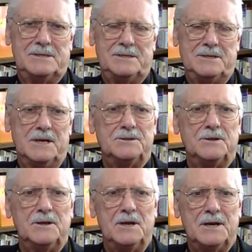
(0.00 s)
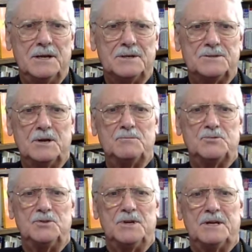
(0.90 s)
The underlying
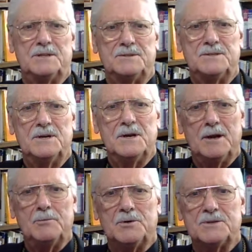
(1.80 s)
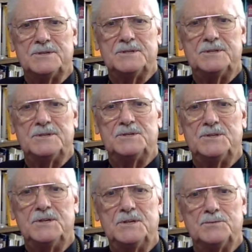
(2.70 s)
assumption at the time was that the
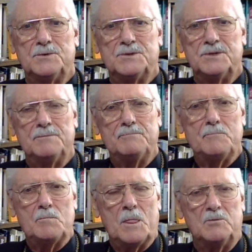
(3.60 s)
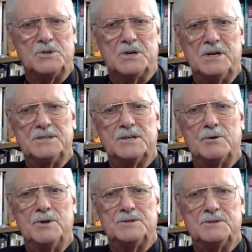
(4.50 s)
disease was a
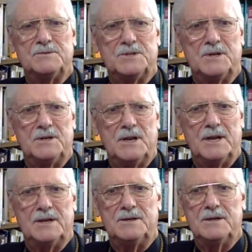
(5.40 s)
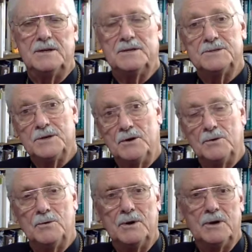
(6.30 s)
consequence of sin and so